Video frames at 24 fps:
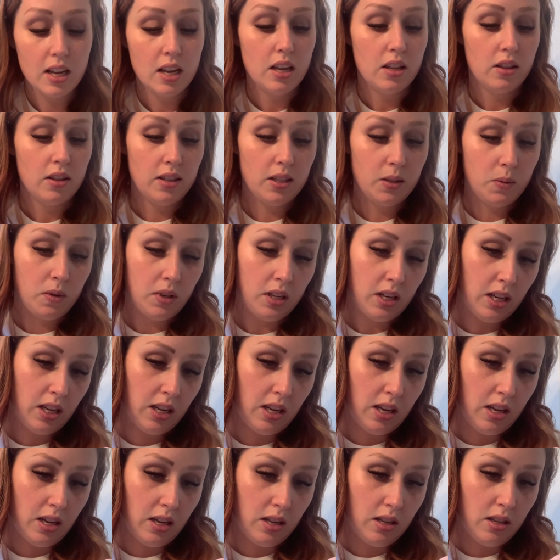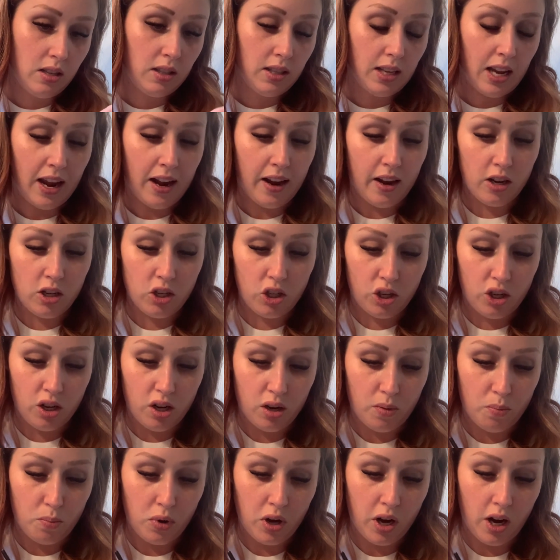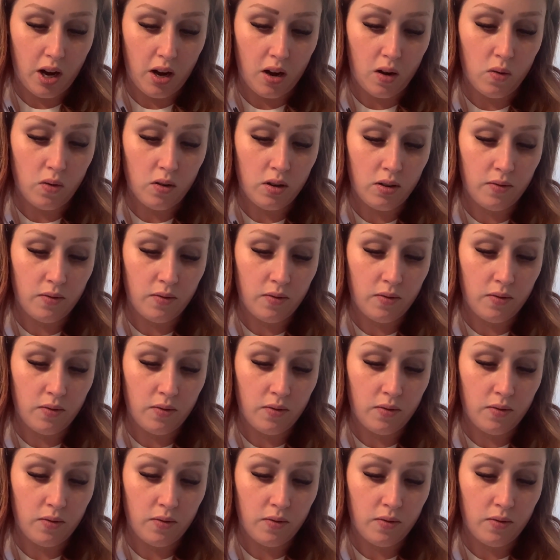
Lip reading: This one is ash brown.